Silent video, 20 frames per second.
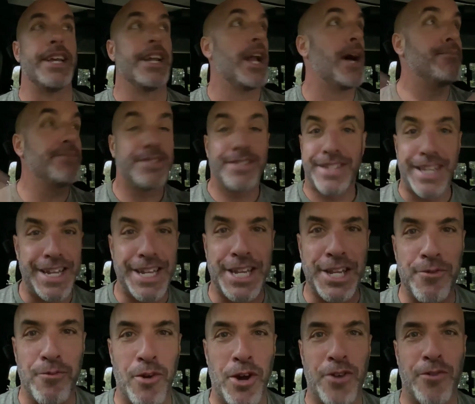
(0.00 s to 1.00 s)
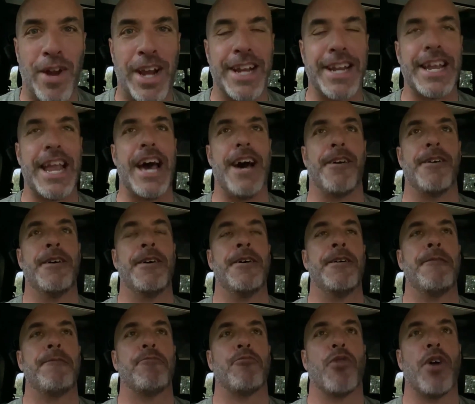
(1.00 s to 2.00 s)
And I'm sitting in one right now,
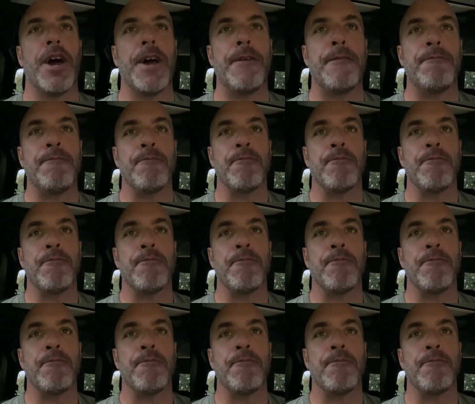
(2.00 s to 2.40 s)
right?